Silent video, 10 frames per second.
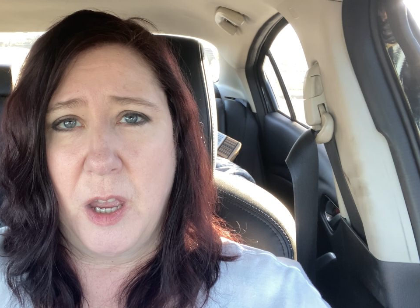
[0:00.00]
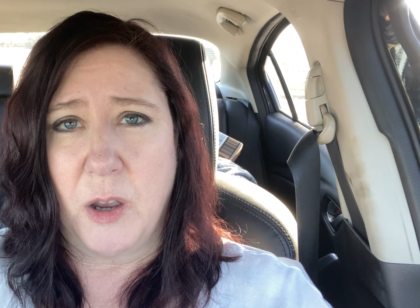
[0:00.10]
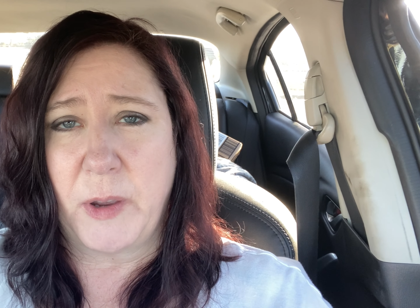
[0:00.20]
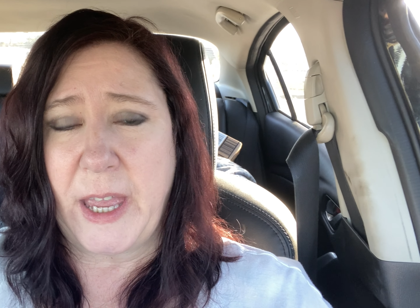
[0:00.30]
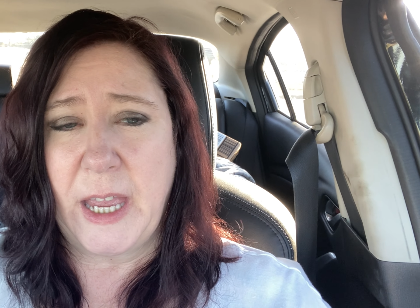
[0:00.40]

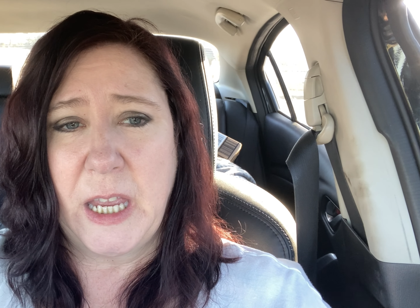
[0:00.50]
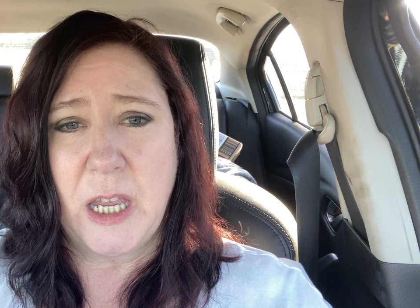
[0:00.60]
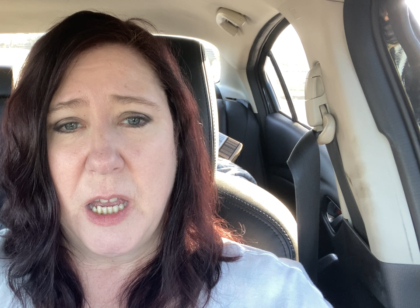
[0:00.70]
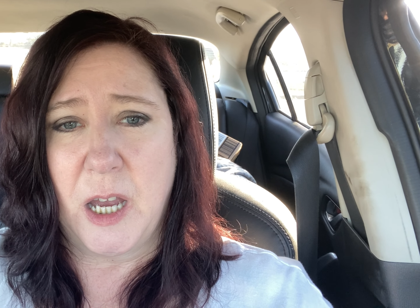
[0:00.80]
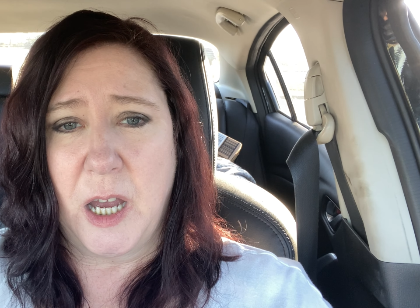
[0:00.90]
Okay.
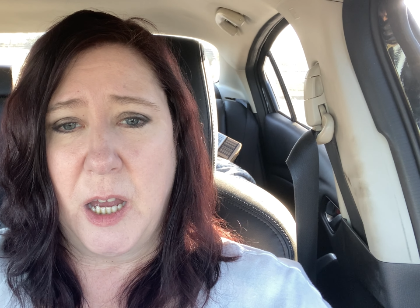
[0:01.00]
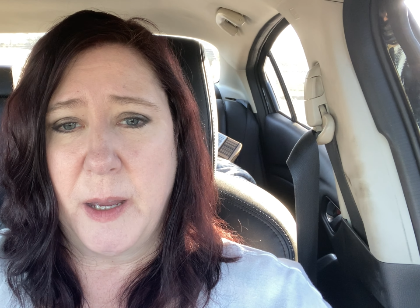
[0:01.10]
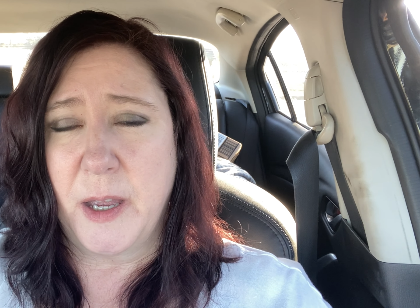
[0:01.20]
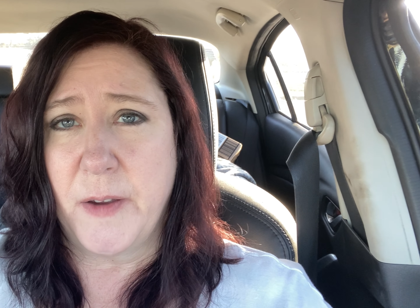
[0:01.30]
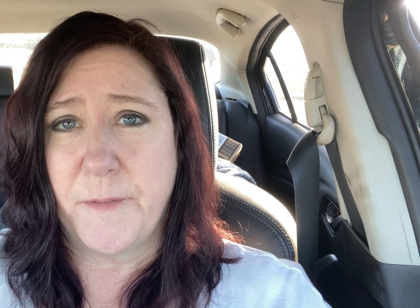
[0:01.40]

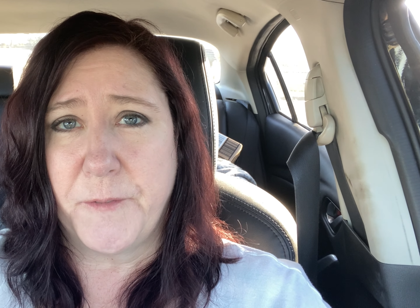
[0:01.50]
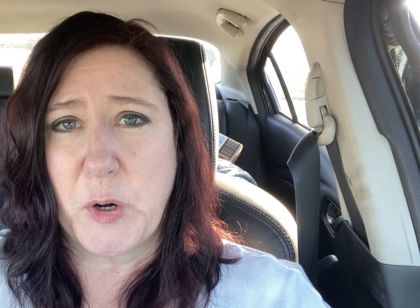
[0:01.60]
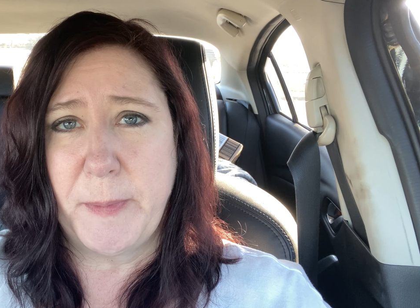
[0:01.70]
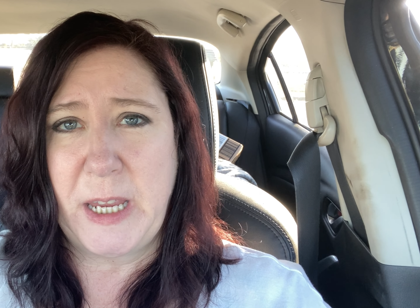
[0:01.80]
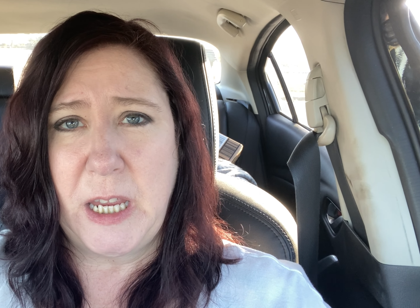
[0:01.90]
Uh,
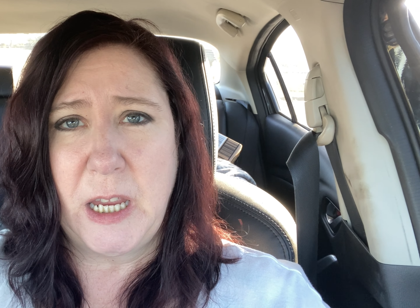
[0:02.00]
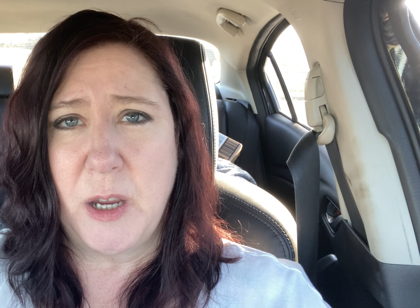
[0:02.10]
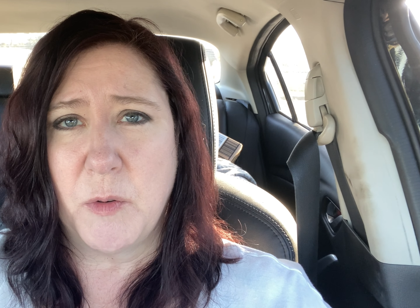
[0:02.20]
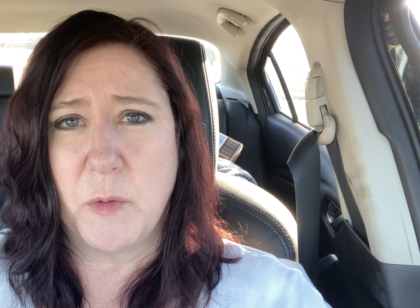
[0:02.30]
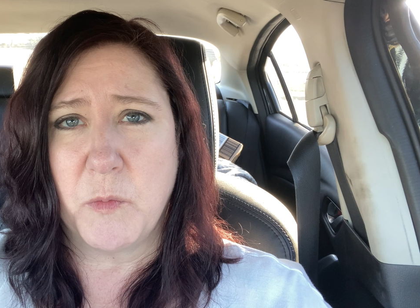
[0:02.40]
for me,
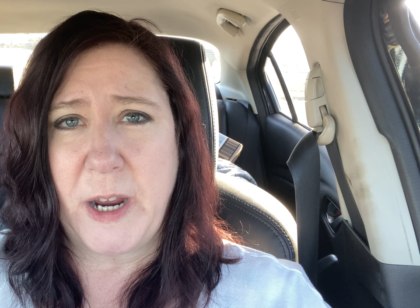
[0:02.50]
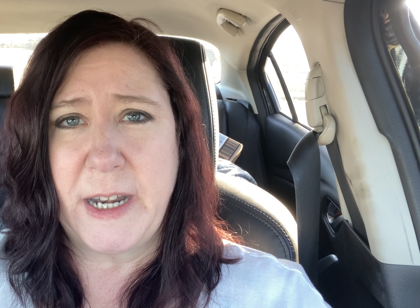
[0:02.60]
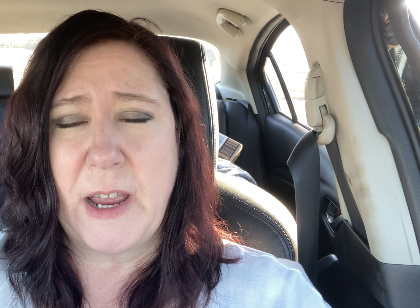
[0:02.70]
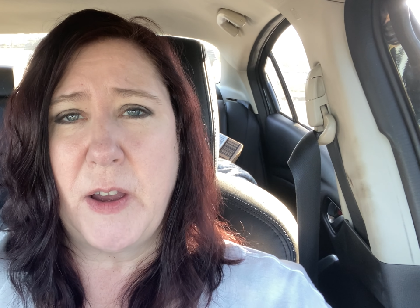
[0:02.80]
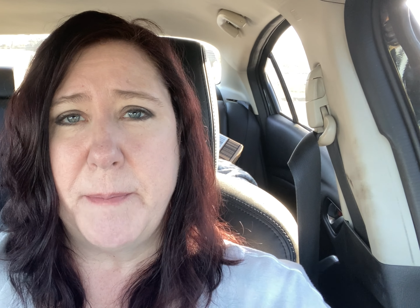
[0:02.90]
uh, right
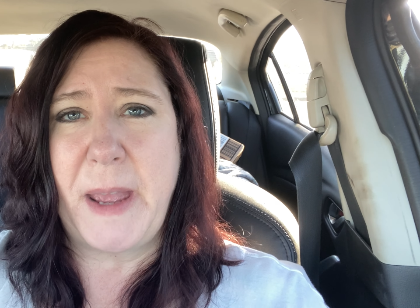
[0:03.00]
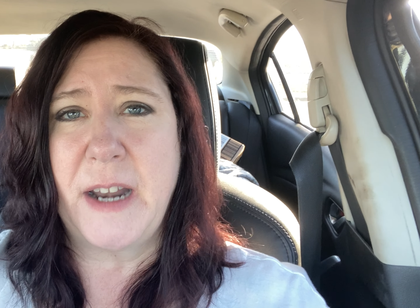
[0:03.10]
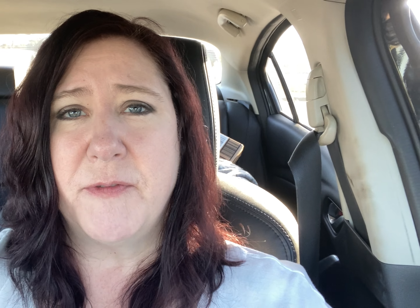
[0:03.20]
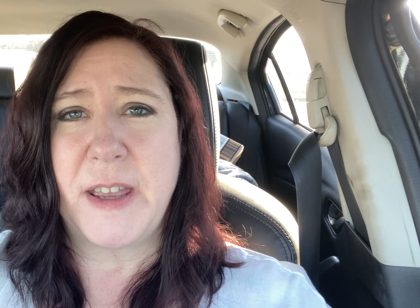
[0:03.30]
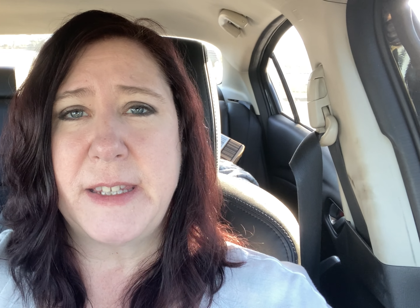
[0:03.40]
now, I'm
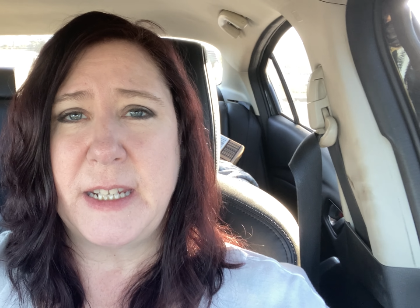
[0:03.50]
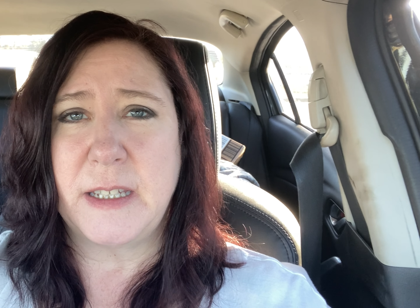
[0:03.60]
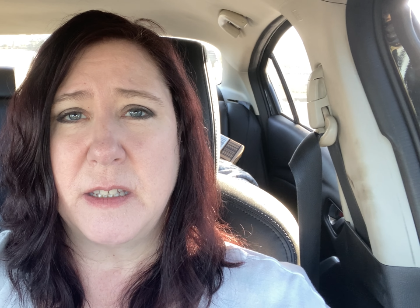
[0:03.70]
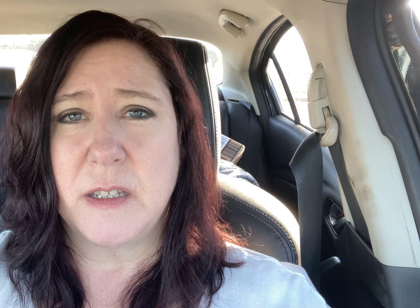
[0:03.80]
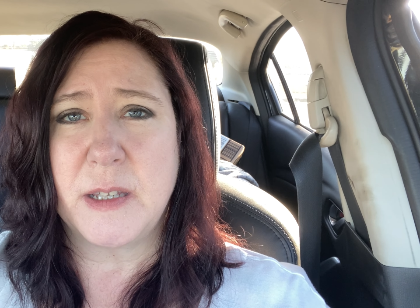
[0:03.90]

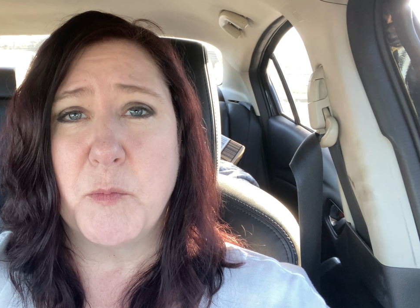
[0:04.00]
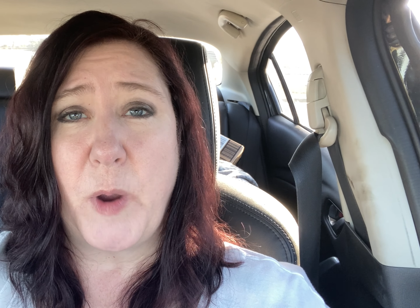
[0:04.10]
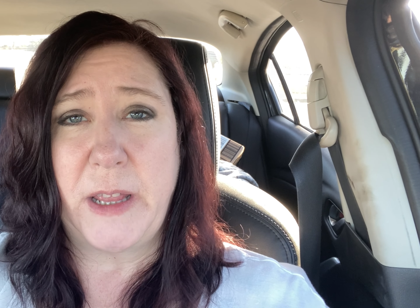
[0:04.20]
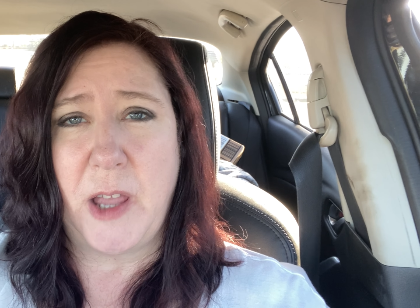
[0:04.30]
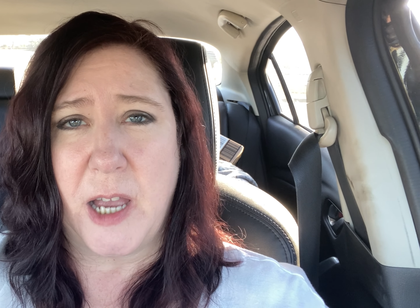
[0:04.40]
manifesting some
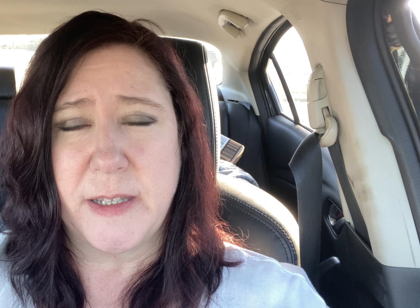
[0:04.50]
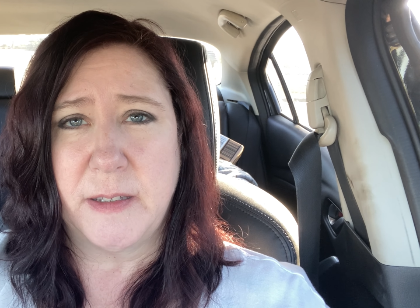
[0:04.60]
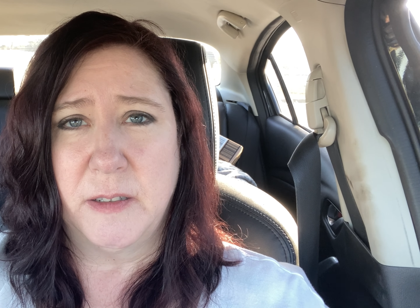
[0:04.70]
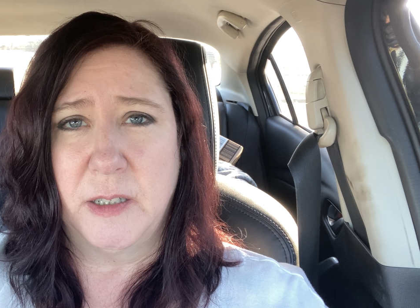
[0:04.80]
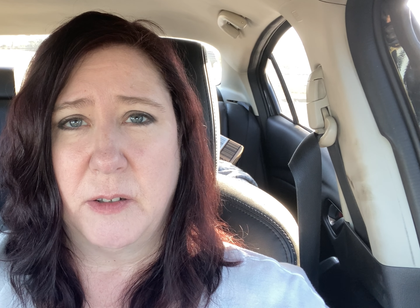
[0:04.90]
weight
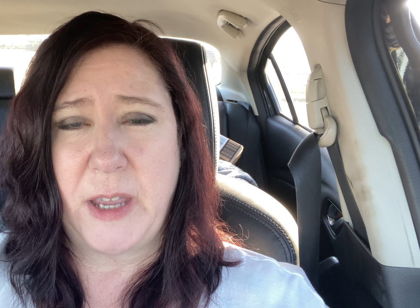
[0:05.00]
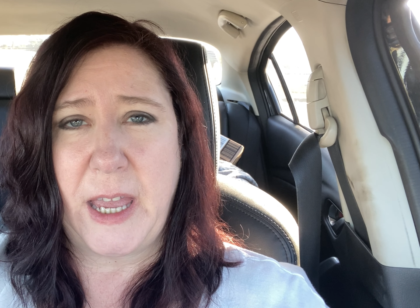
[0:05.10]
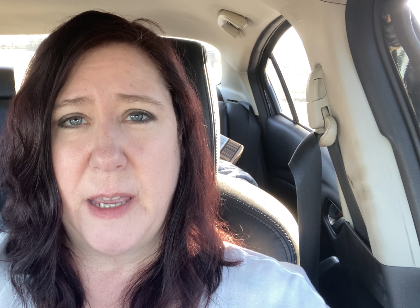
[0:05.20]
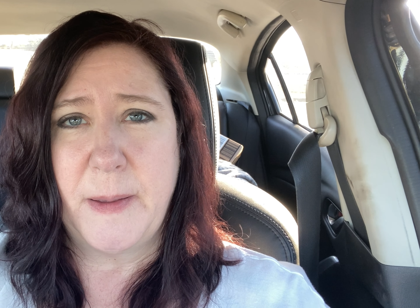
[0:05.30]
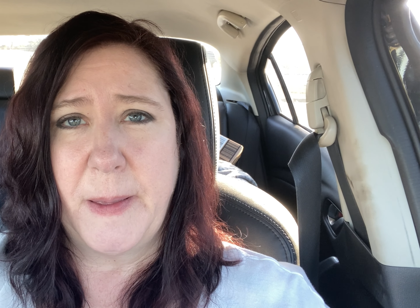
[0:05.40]
loss. Okay.